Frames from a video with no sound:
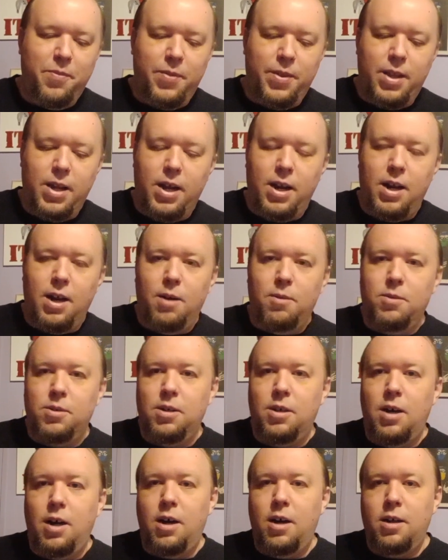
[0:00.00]
that
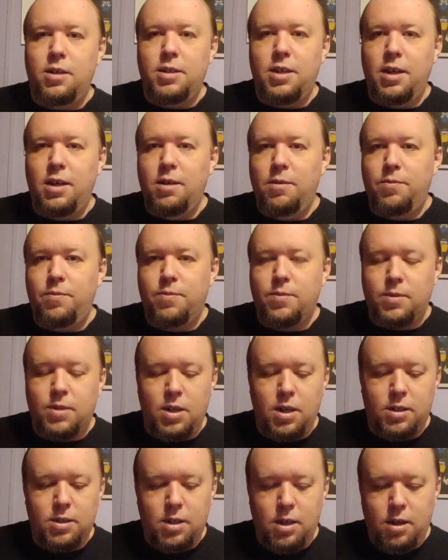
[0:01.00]
I did
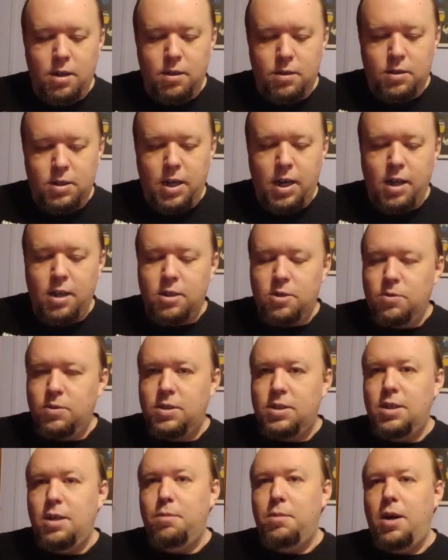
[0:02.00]
because a challenge was
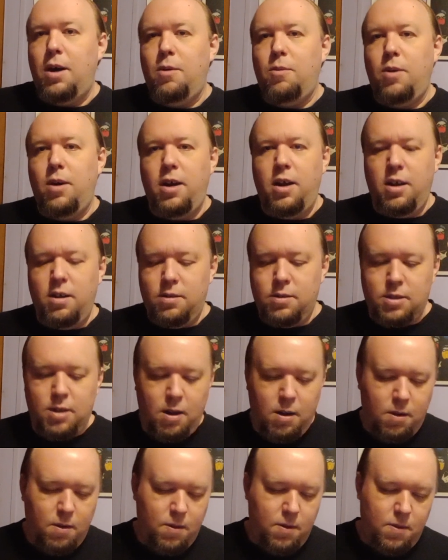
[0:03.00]
sent my way.
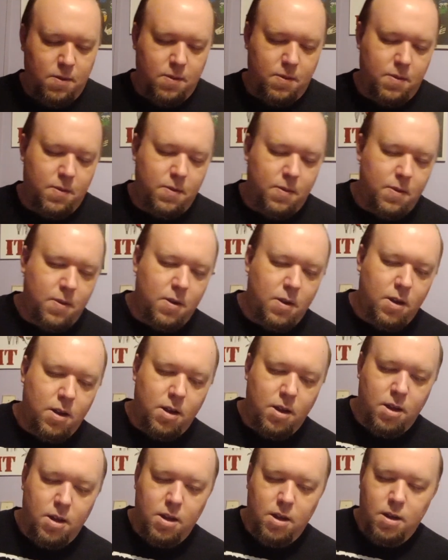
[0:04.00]
So,
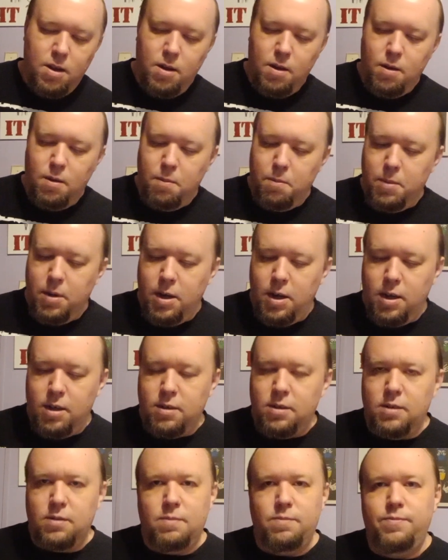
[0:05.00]
but
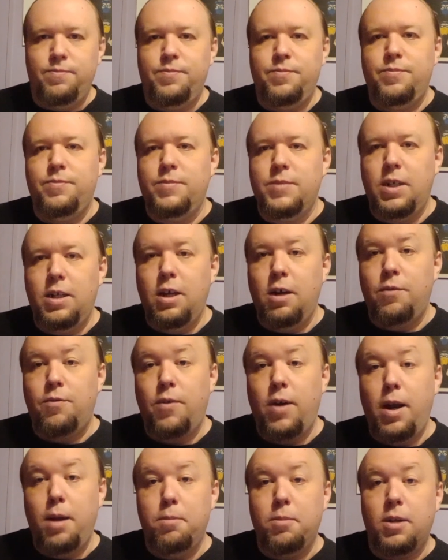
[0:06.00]
enough
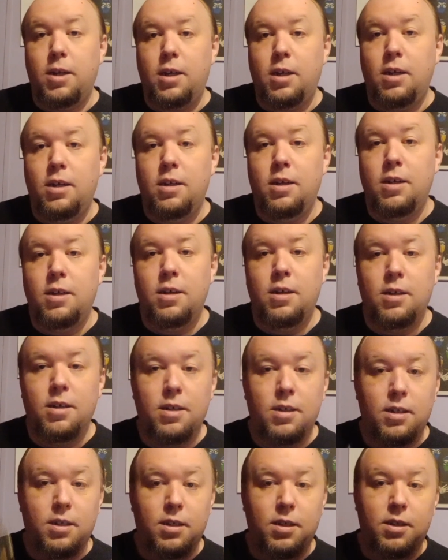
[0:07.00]
rambling.
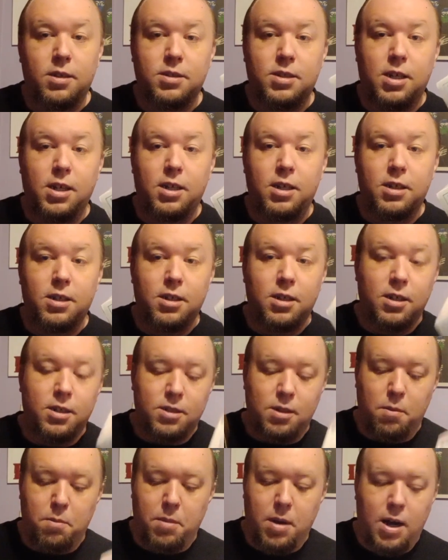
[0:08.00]
Let's get into these
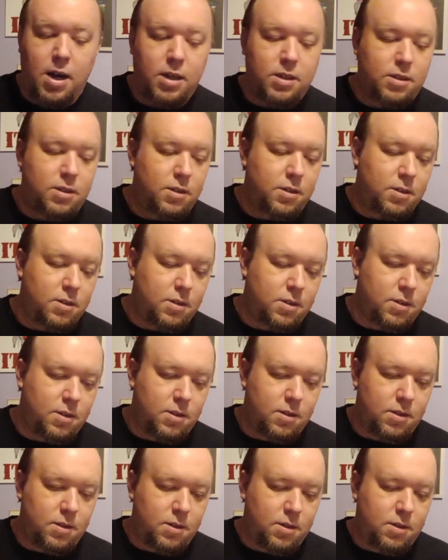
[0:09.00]
unboxings.
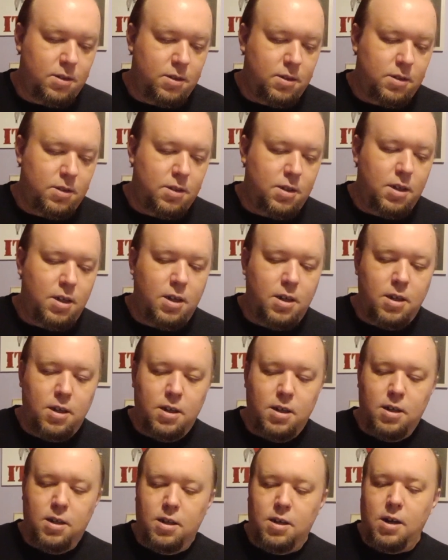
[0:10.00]

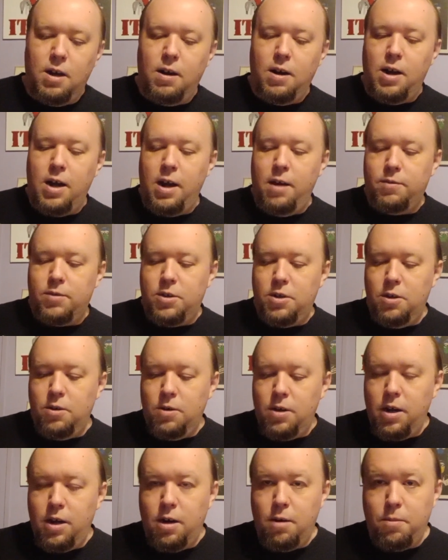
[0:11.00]
I have
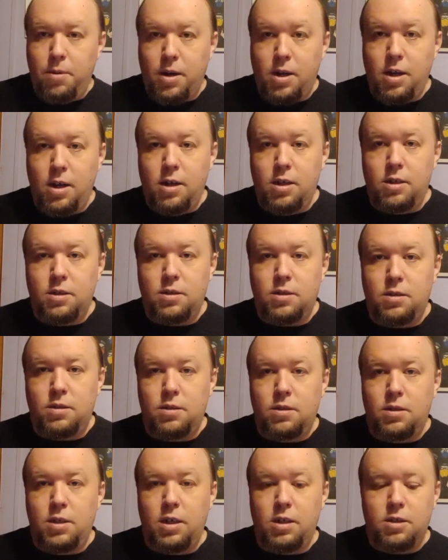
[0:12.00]
two here because
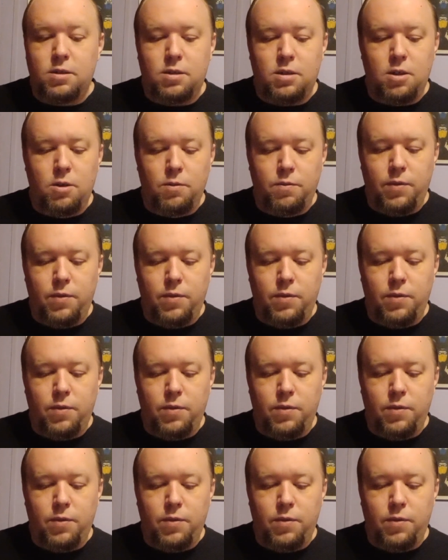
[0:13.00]
these two